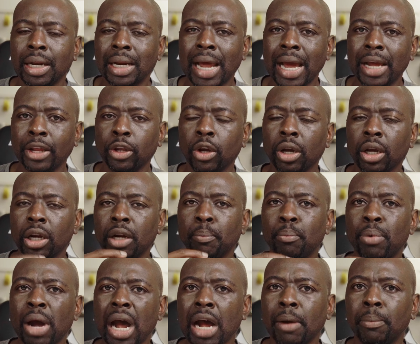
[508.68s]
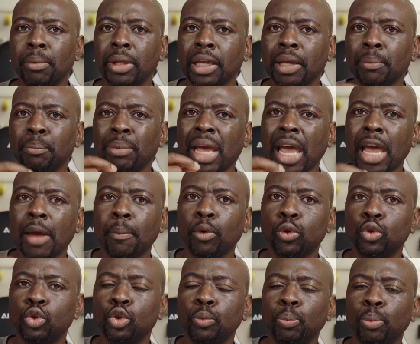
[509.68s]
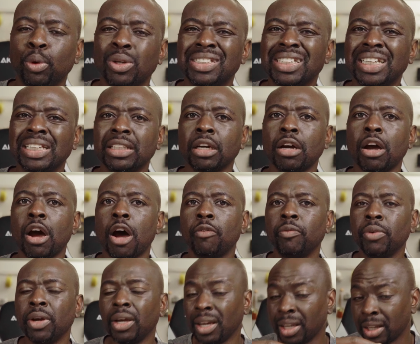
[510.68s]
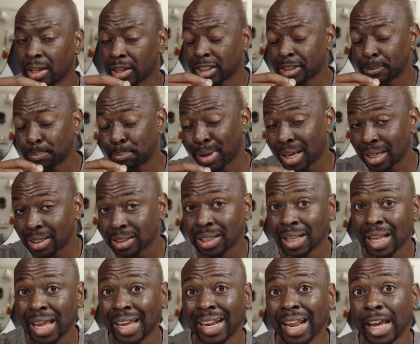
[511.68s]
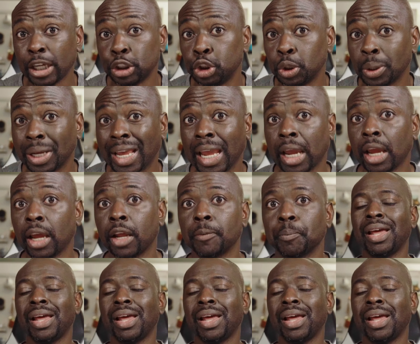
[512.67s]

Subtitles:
that you're gonna probably be able to present the coffee in the best light as you can.